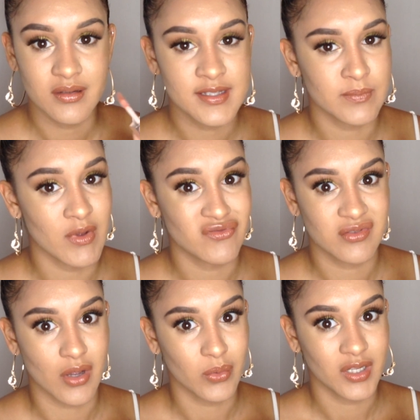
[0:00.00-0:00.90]
smells
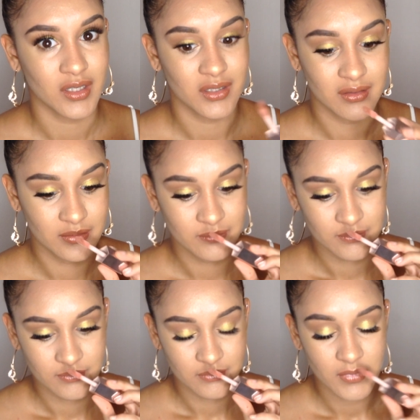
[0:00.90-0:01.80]
so
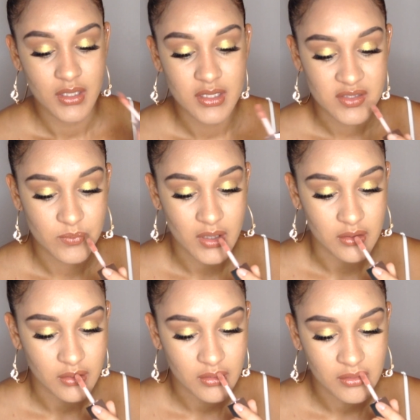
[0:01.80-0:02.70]
good. It
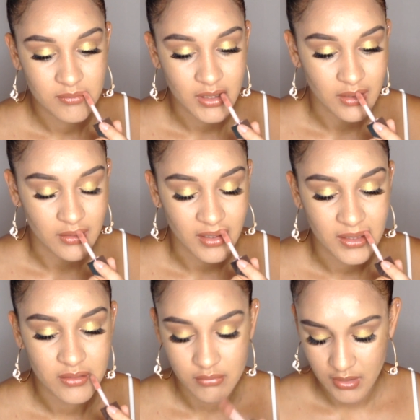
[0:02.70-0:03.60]
smells, oh my
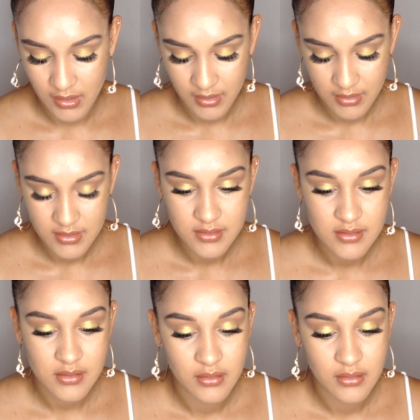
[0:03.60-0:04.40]
god, you guys,